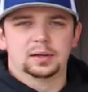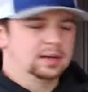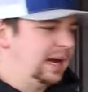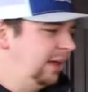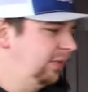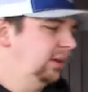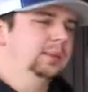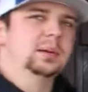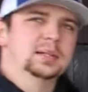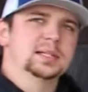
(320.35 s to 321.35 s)
not
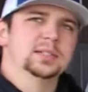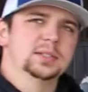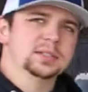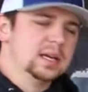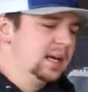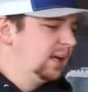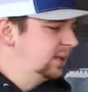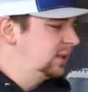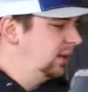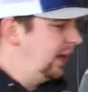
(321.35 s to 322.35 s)
30 plus inches.
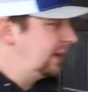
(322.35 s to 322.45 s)
So that